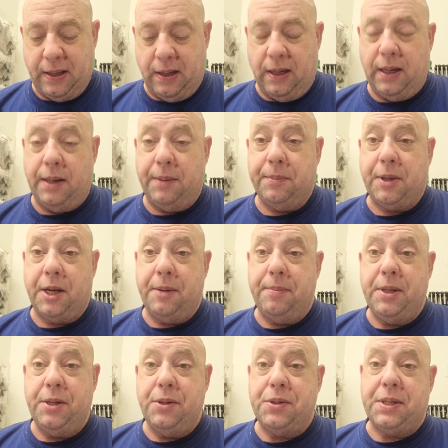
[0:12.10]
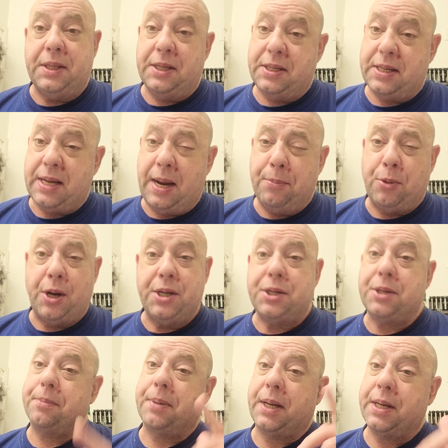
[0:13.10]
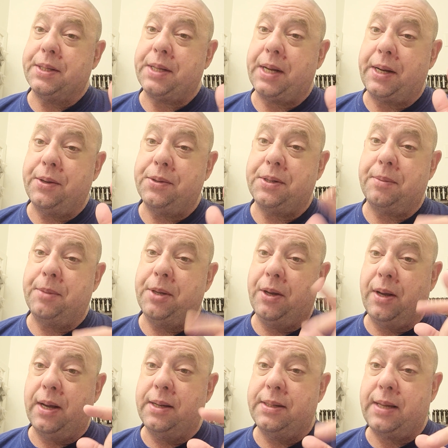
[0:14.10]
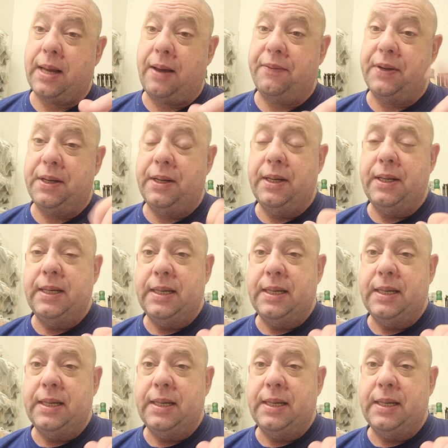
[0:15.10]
I'm going to be using the same razor because I know some of you guys haven't